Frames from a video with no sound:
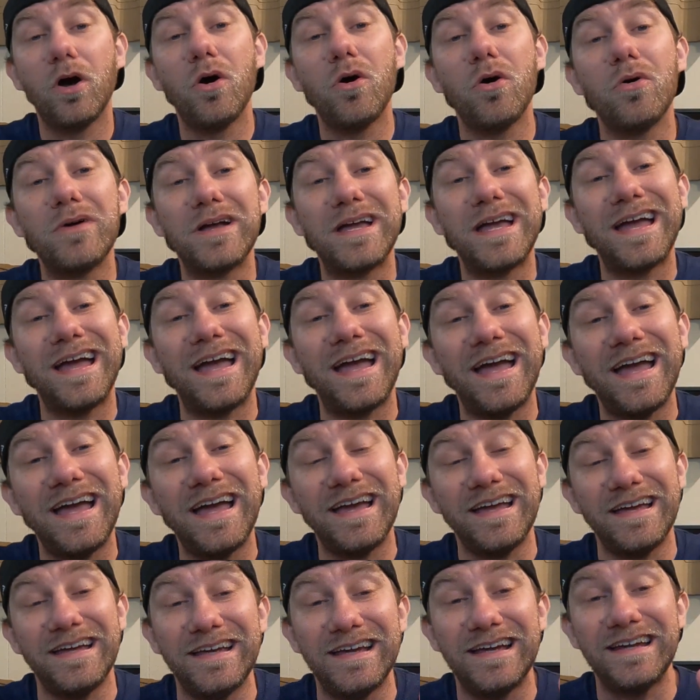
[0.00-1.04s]

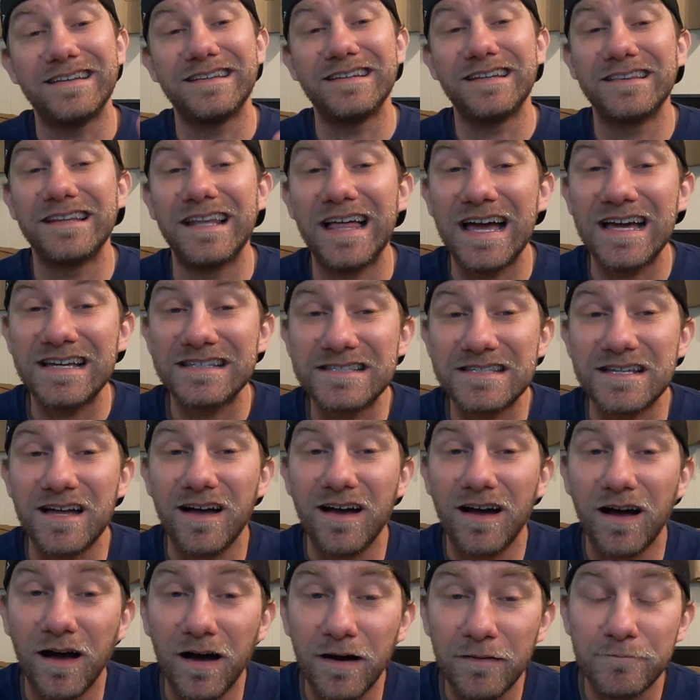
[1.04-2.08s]
Okay, and the last
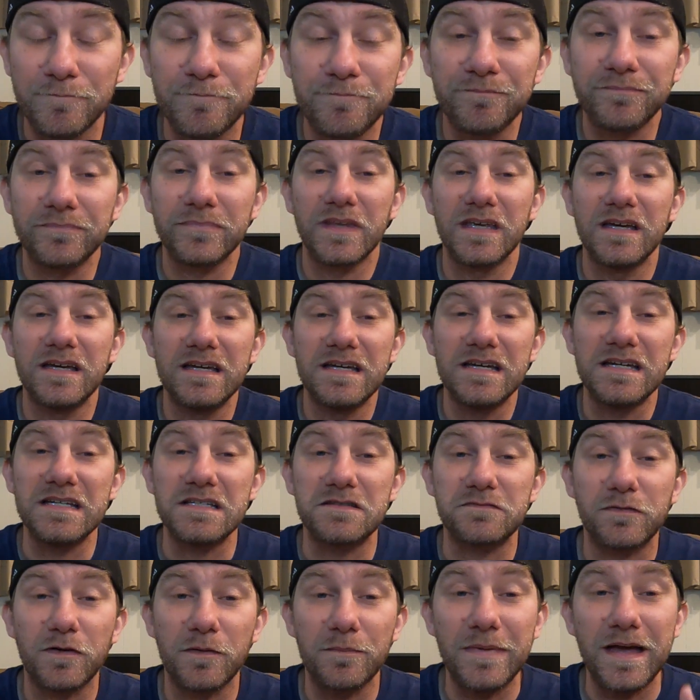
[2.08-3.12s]
up
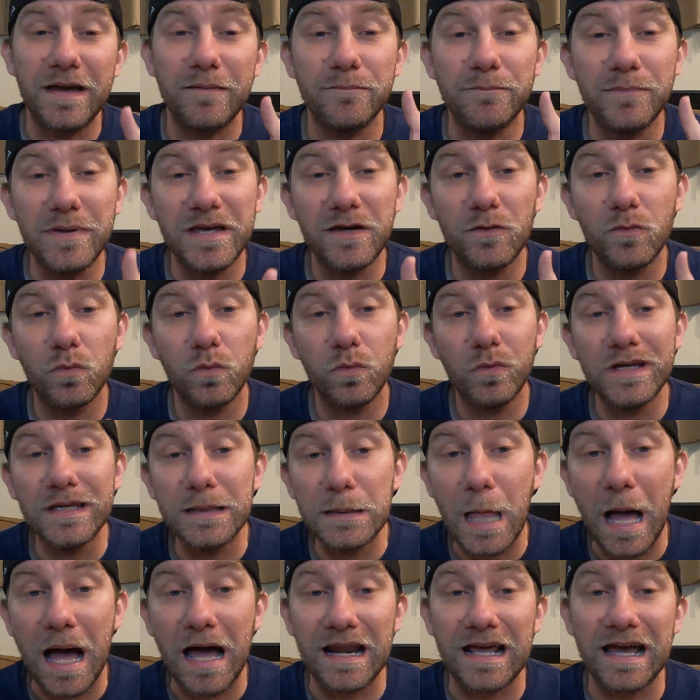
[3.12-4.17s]
is from that big
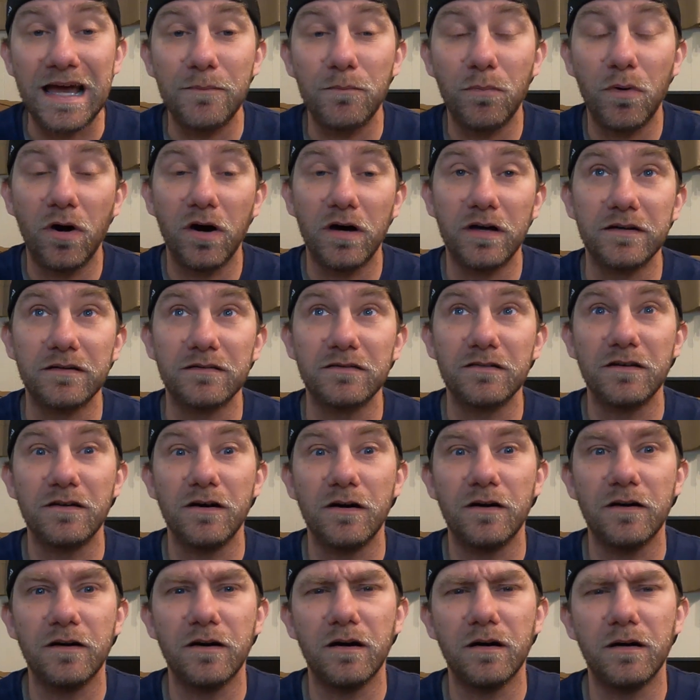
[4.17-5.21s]
Wii lot I bought
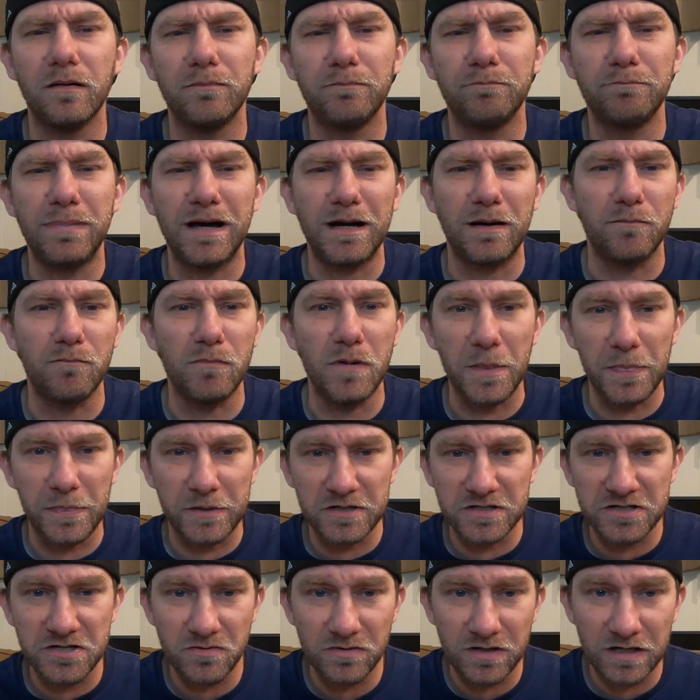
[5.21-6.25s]
about a month
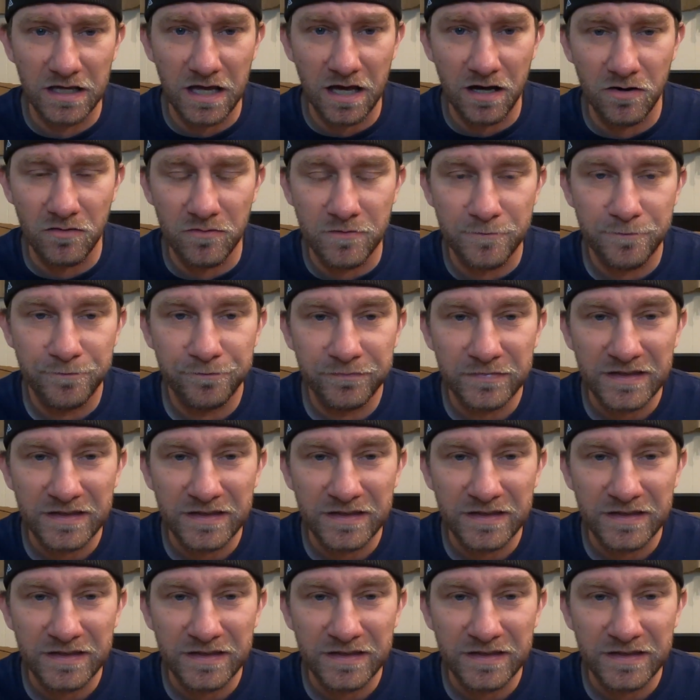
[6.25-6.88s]
or two ago.